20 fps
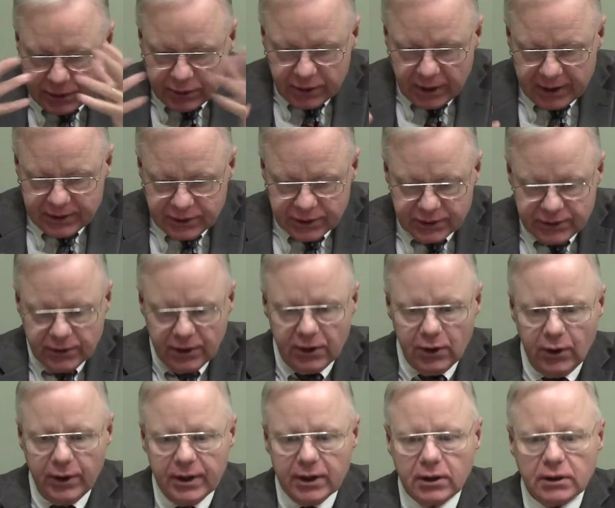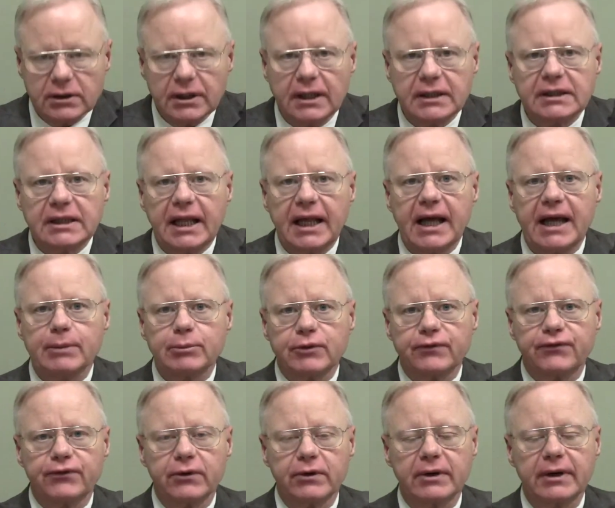I just saw an article online
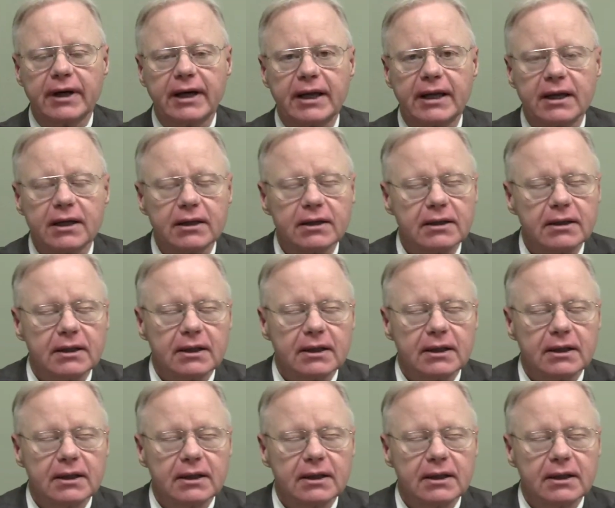before I